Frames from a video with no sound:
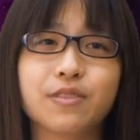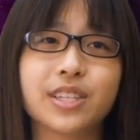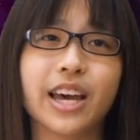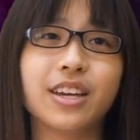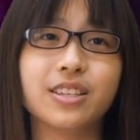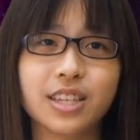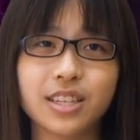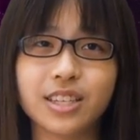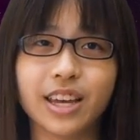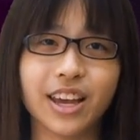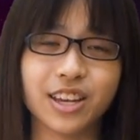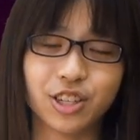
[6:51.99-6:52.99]
of
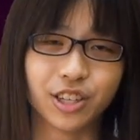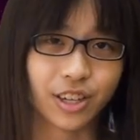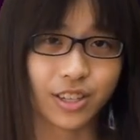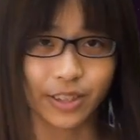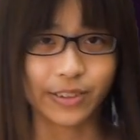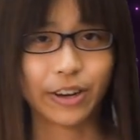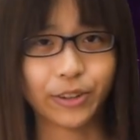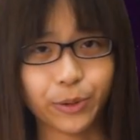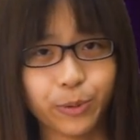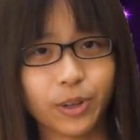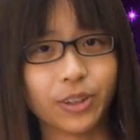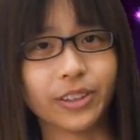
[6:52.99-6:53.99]
scientists and engineers around
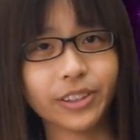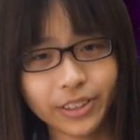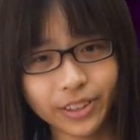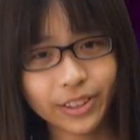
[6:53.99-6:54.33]
the world.